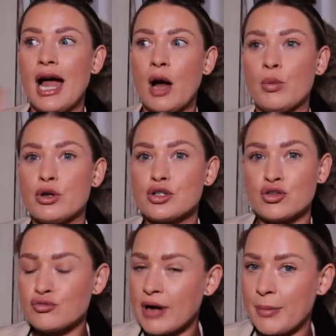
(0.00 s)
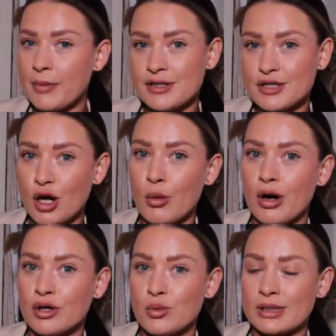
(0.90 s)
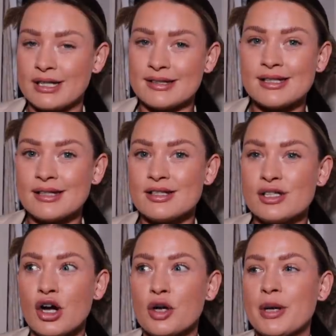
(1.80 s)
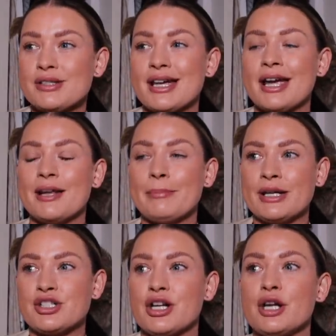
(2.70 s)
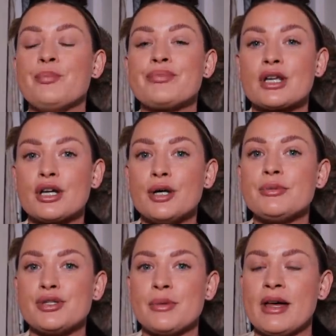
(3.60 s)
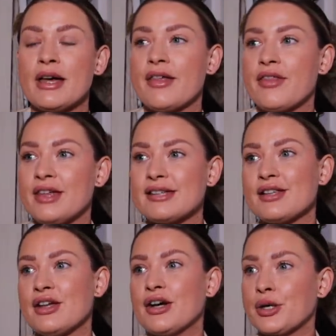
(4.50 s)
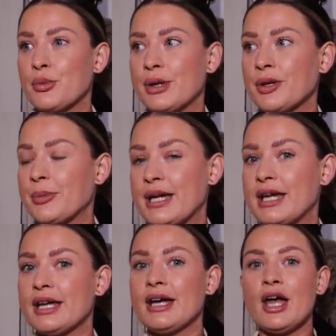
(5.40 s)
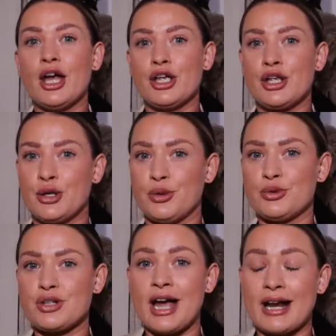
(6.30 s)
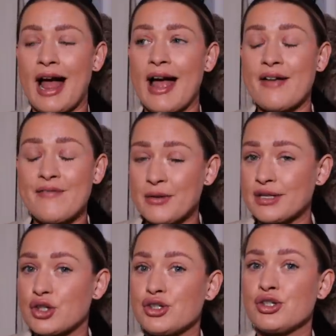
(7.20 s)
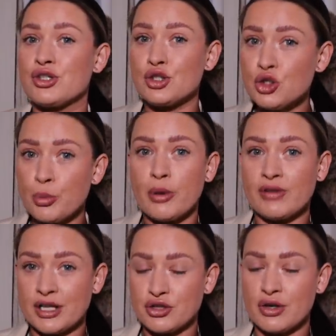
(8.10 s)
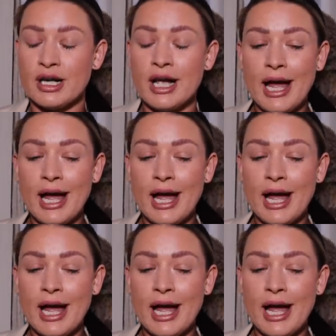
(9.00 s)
I would grab this Co-ord while it is still in stock, because I can imagine come summer this look will be huge, and I found it super flattering.